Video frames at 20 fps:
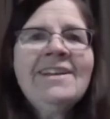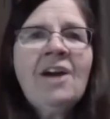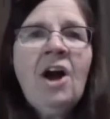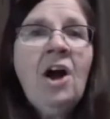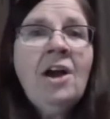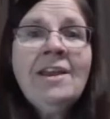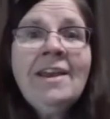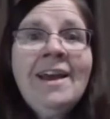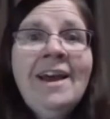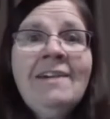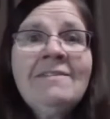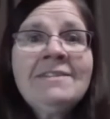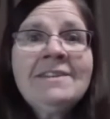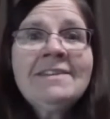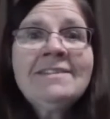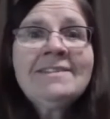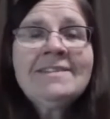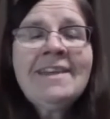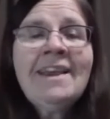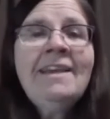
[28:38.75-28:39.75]
all you have
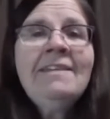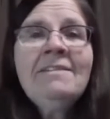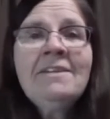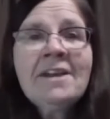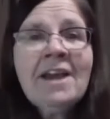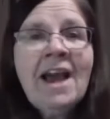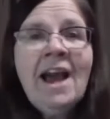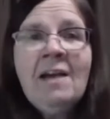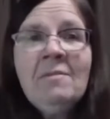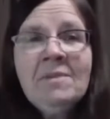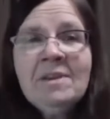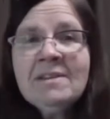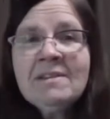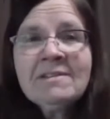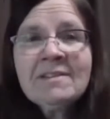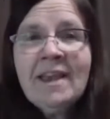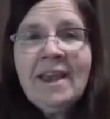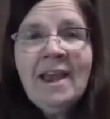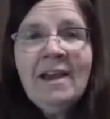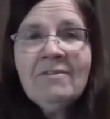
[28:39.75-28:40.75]
to say in the
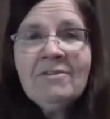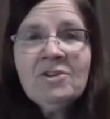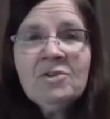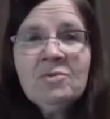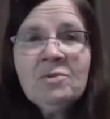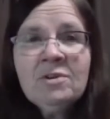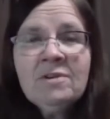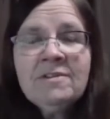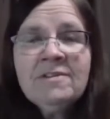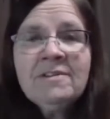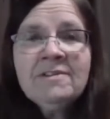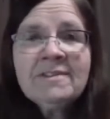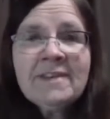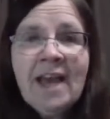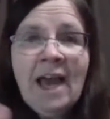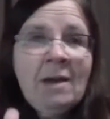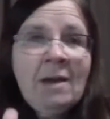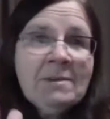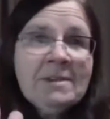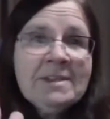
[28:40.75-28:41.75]
comments afterwards is,
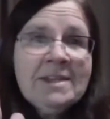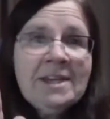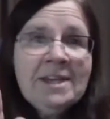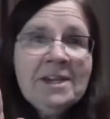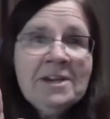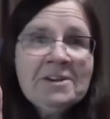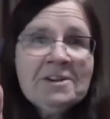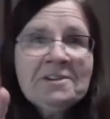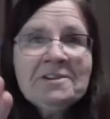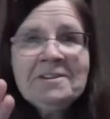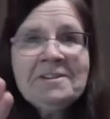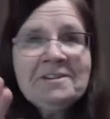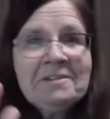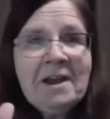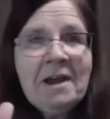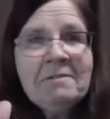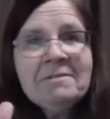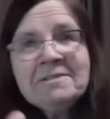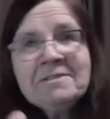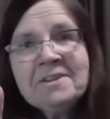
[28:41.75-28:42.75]
I was here,
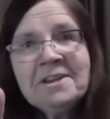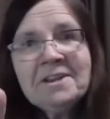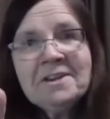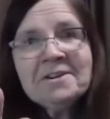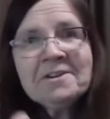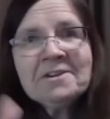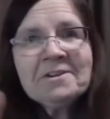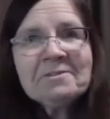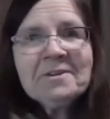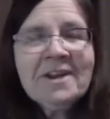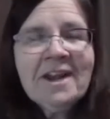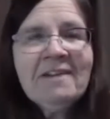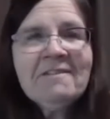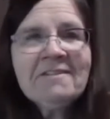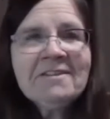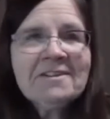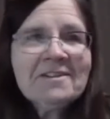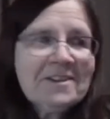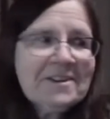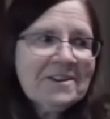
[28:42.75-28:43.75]
or
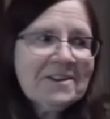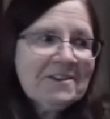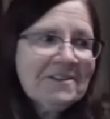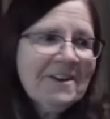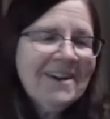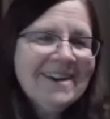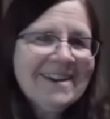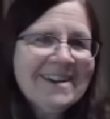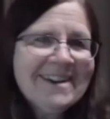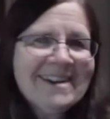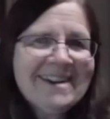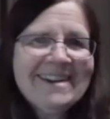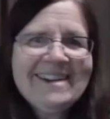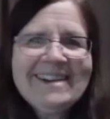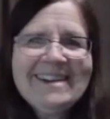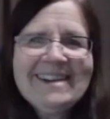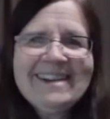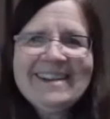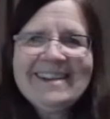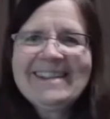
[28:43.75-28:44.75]
whatever, You
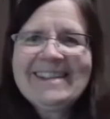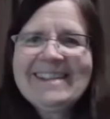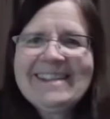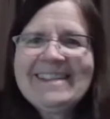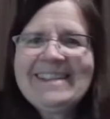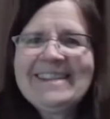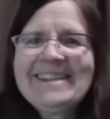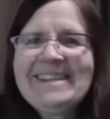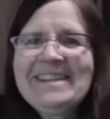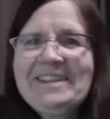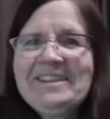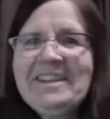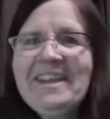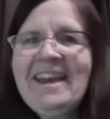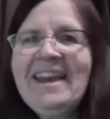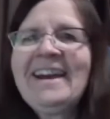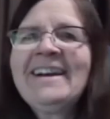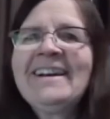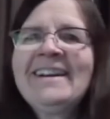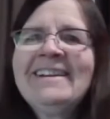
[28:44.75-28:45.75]
could do
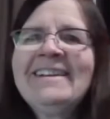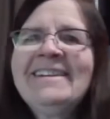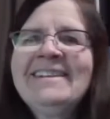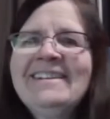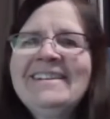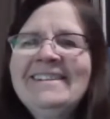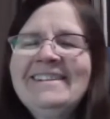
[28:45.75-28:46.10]
that.